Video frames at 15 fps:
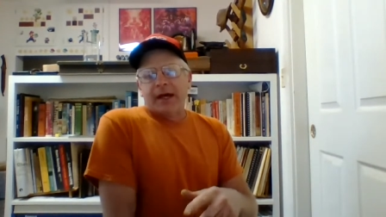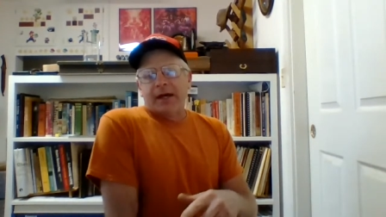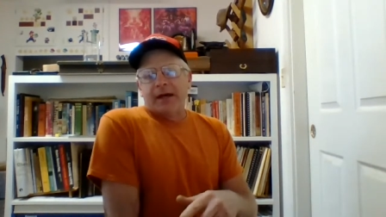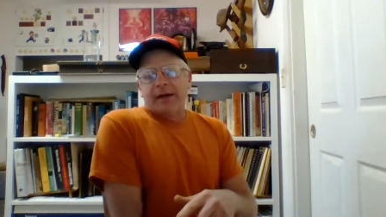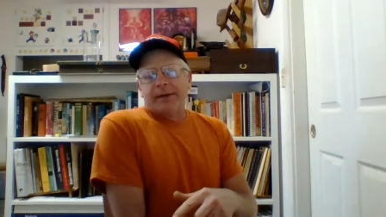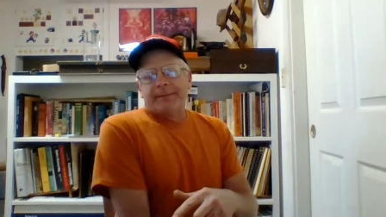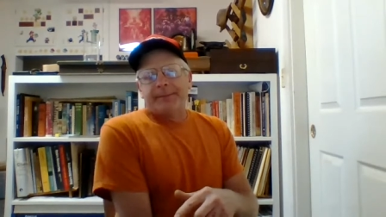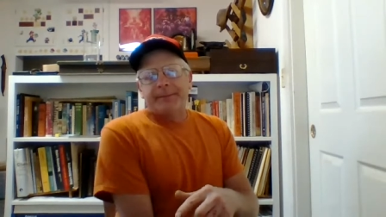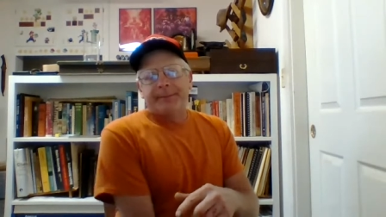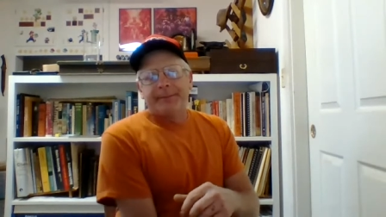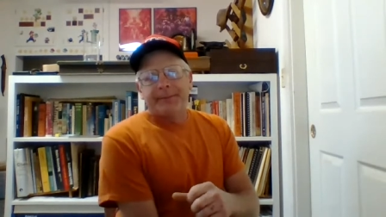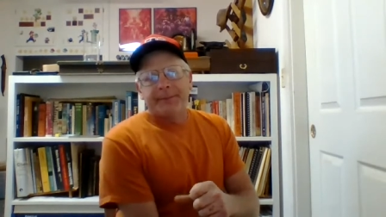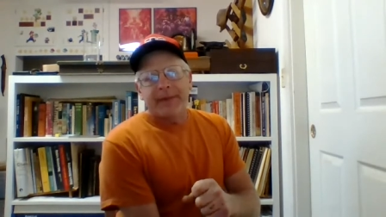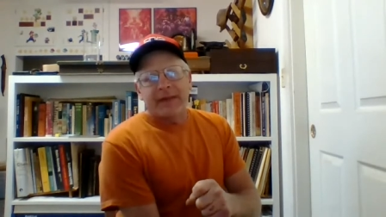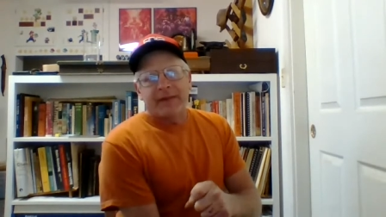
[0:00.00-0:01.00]
Um,
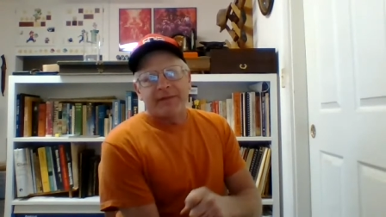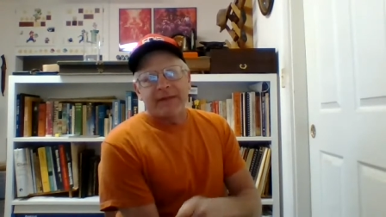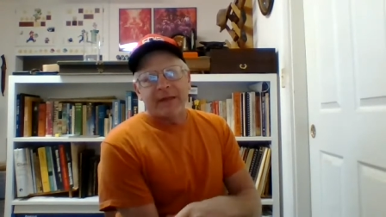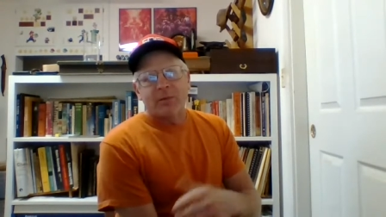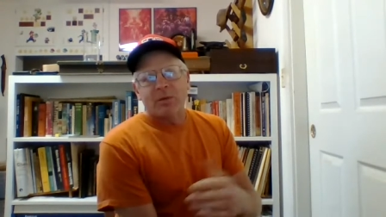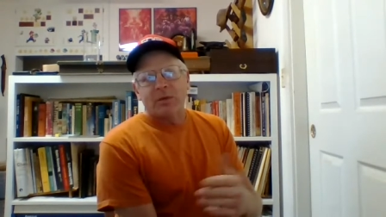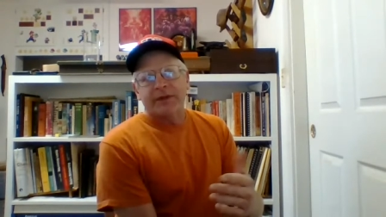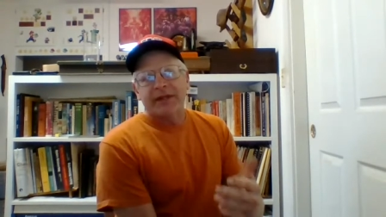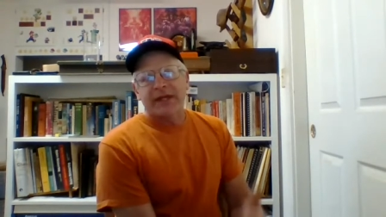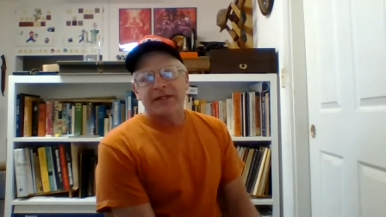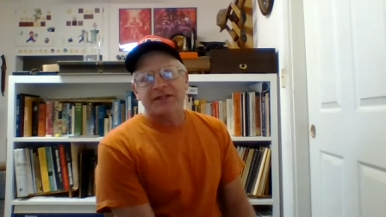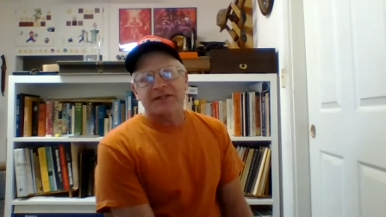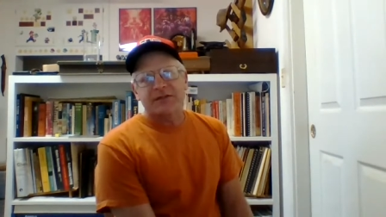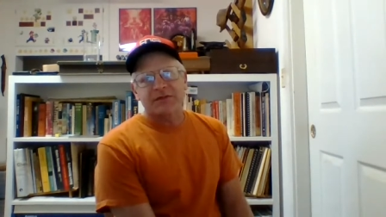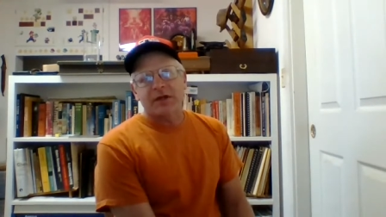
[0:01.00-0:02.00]
and then we'll
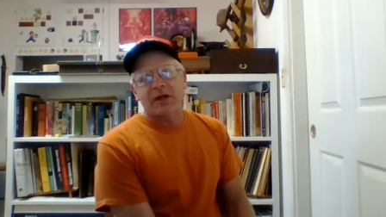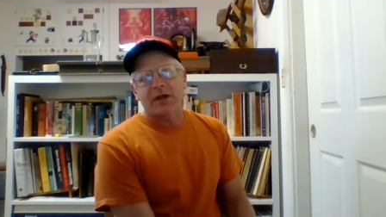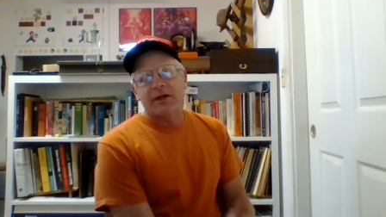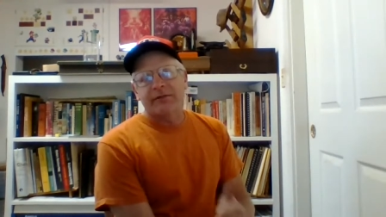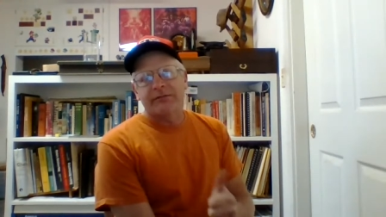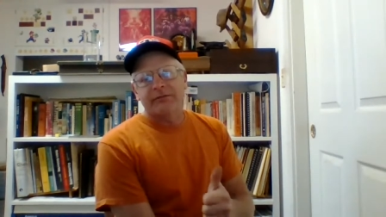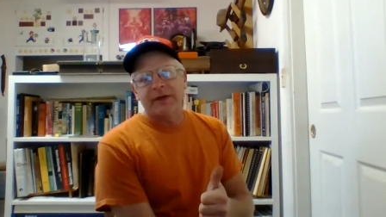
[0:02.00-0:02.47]
catch uh,